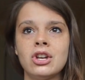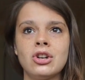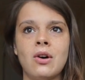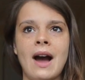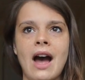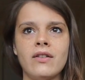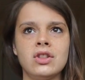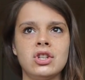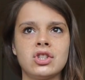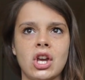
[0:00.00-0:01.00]
you know,
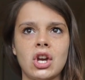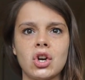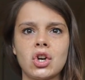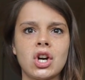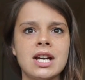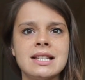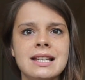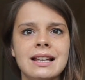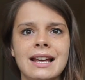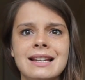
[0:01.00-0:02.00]
having these like
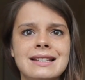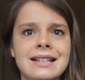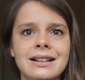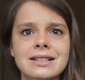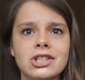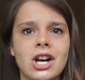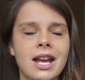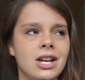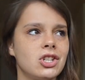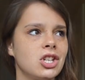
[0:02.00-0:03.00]
crazy like delt
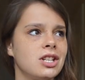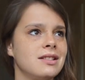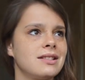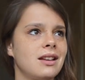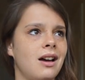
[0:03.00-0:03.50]
striations,